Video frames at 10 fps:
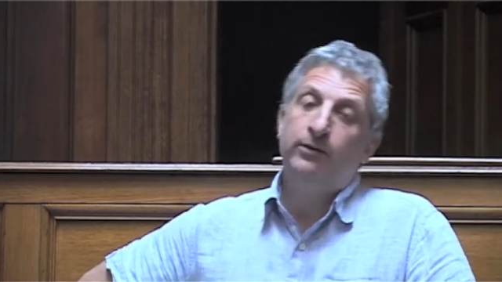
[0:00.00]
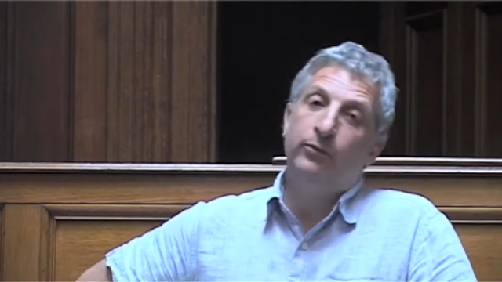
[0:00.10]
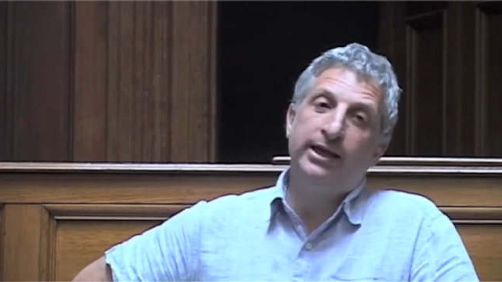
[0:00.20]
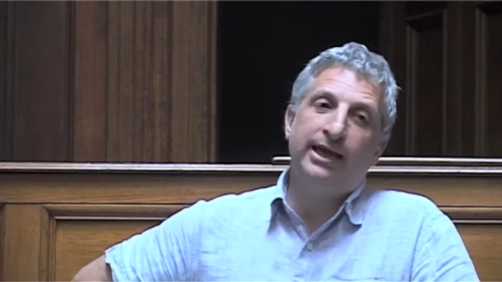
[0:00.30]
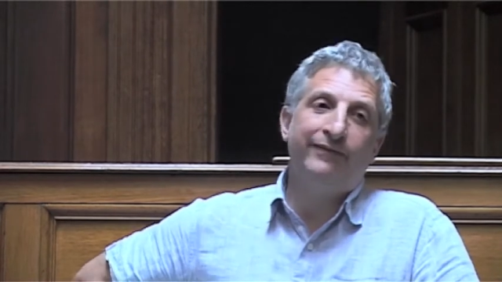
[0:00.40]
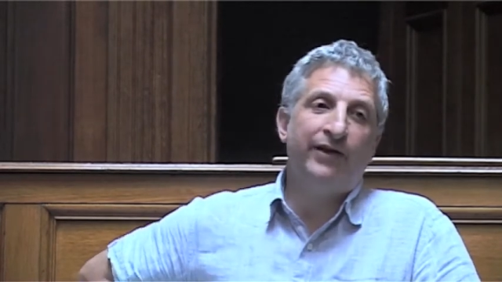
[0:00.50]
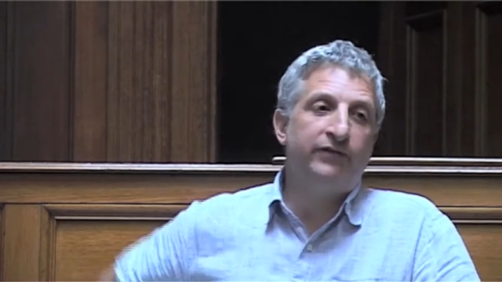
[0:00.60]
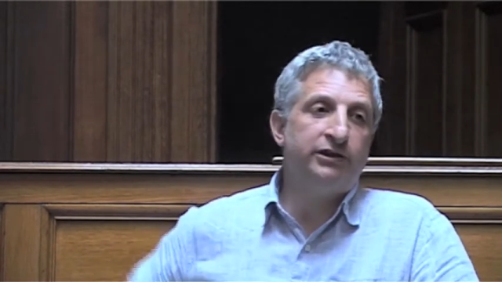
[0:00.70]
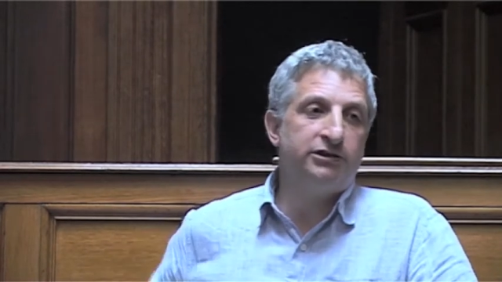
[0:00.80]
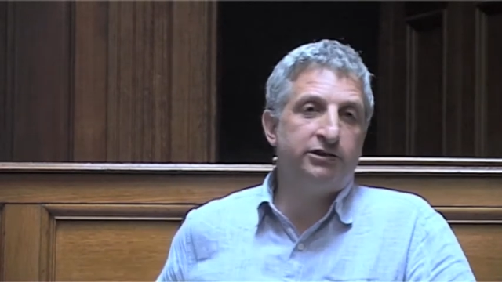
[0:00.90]
when he gave
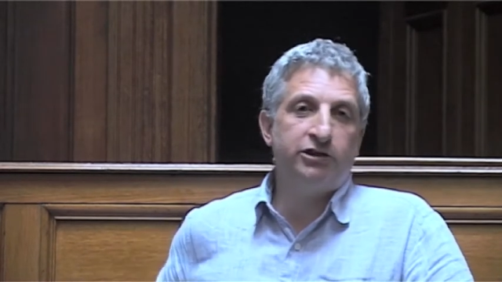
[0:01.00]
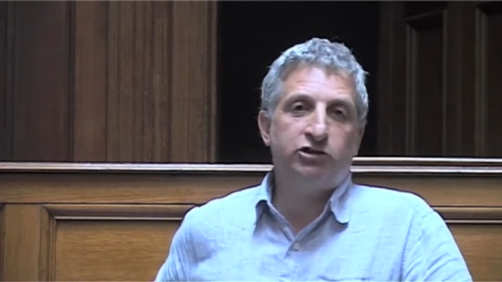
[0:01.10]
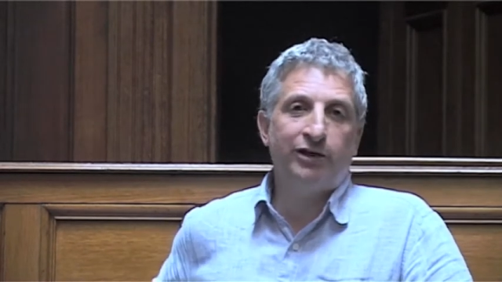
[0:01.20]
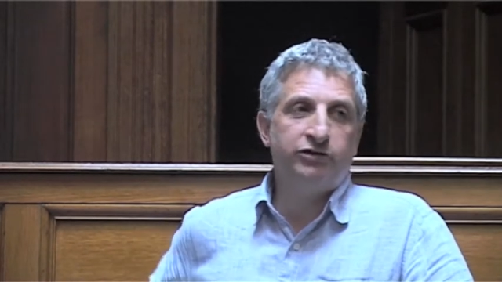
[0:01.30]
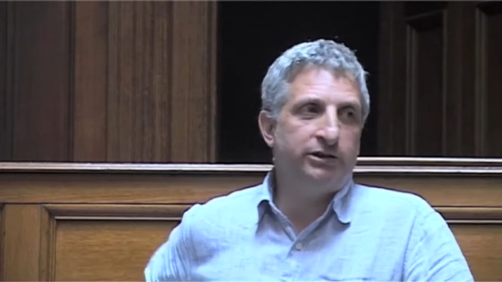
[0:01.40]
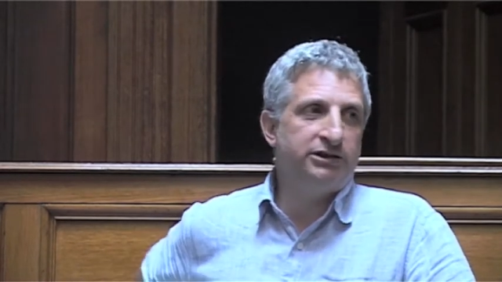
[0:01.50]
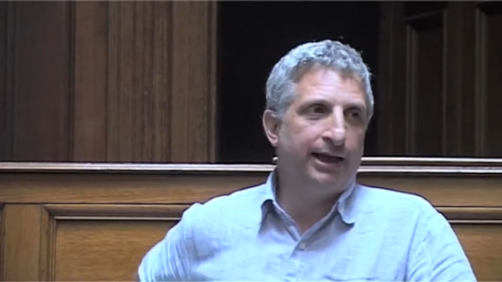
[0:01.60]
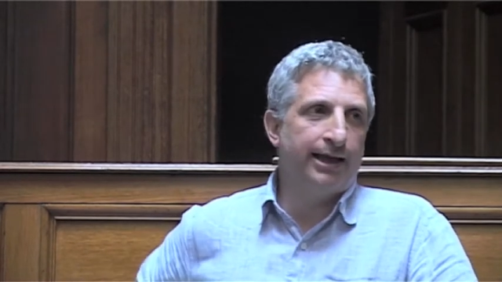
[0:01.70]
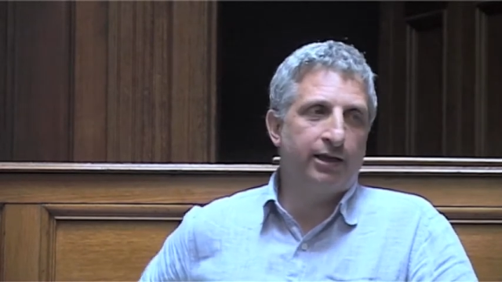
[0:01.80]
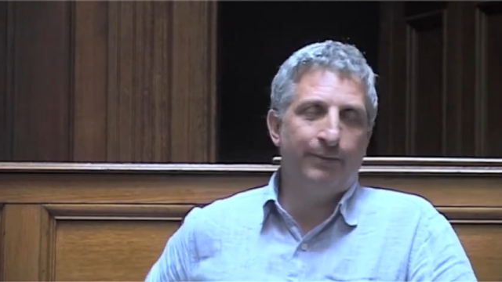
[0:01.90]
evidence to the Treasury
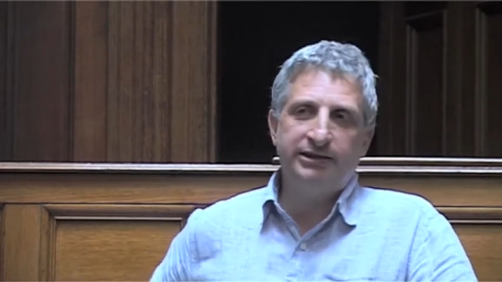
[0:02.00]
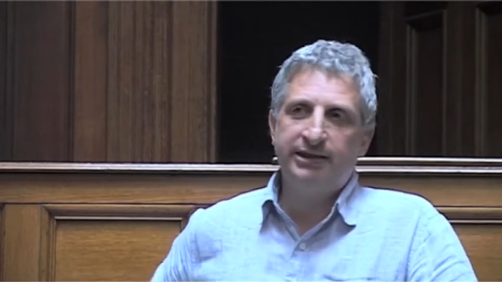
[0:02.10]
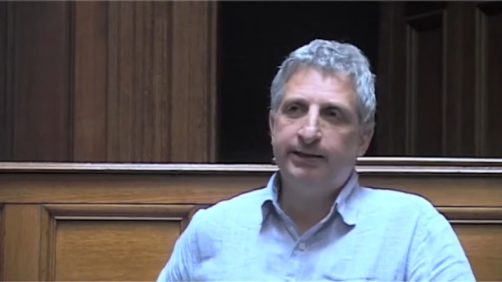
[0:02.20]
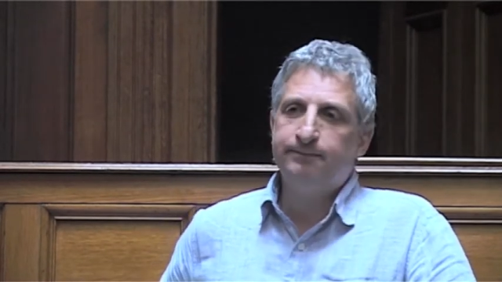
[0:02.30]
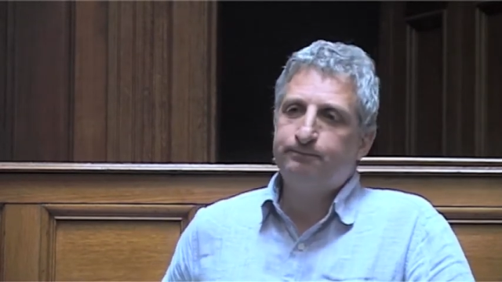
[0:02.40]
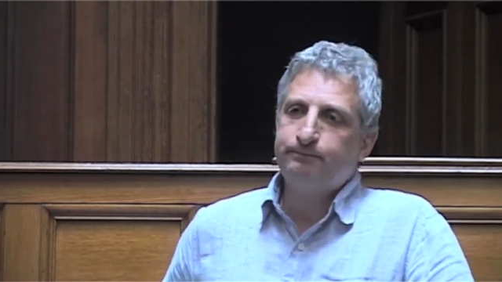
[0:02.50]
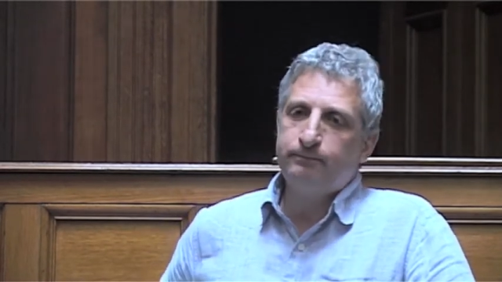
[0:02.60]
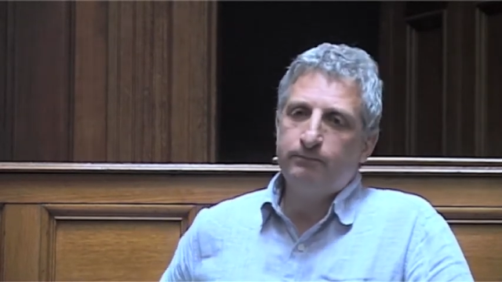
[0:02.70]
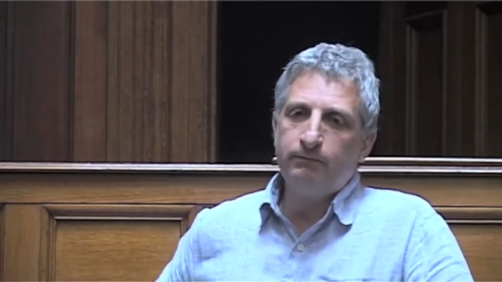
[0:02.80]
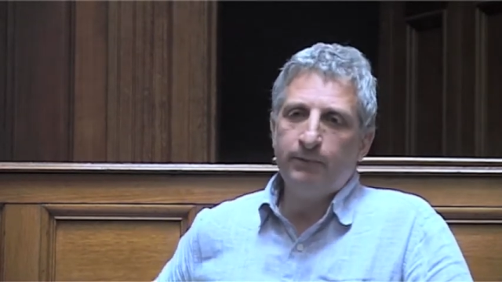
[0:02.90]
Select Committee
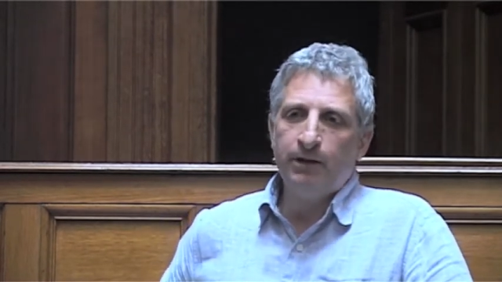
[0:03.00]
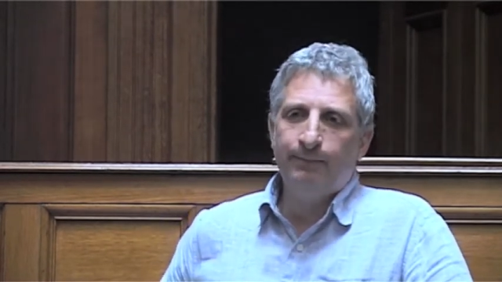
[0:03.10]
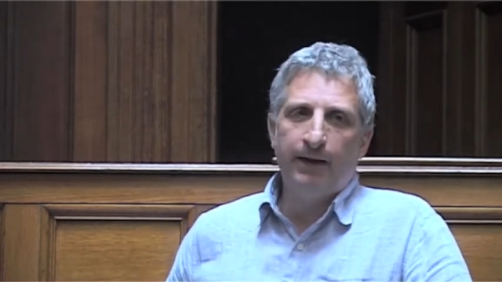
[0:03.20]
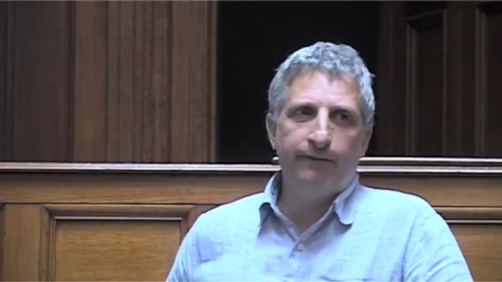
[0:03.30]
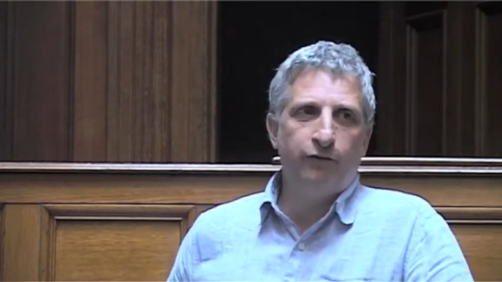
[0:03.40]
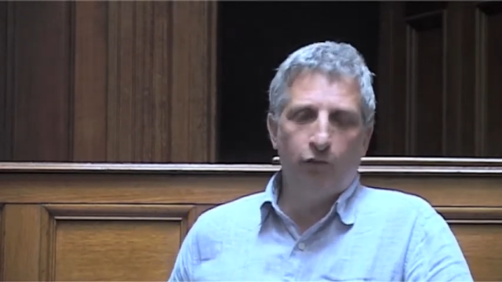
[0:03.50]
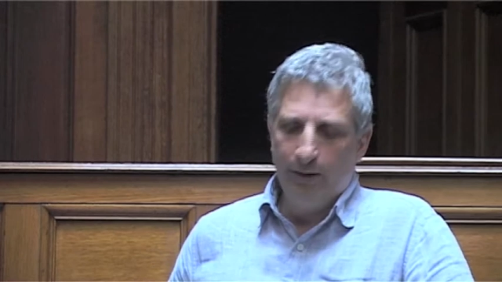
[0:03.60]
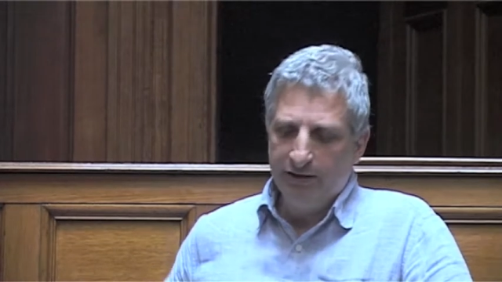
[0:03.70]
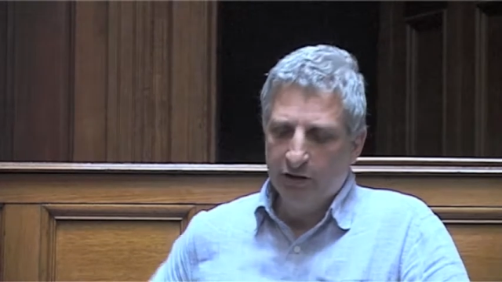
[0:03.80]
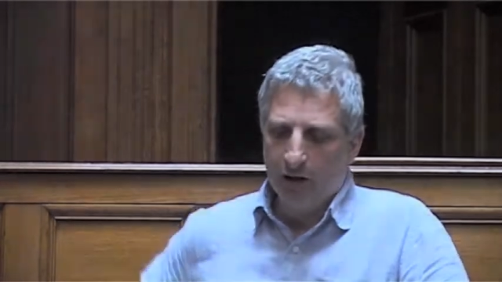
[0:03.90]
about four
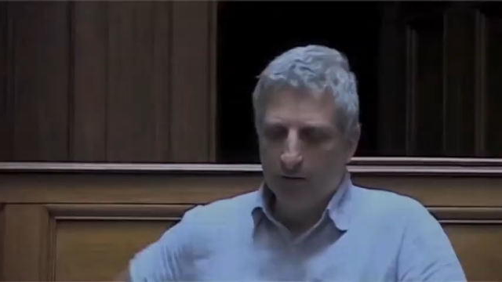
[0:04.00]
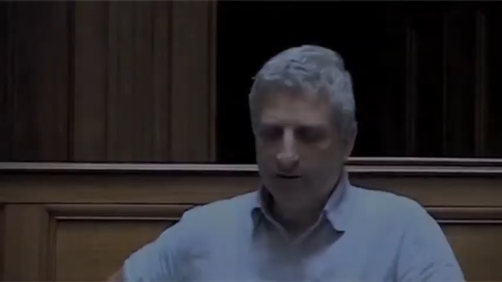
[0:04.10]
weeks ago,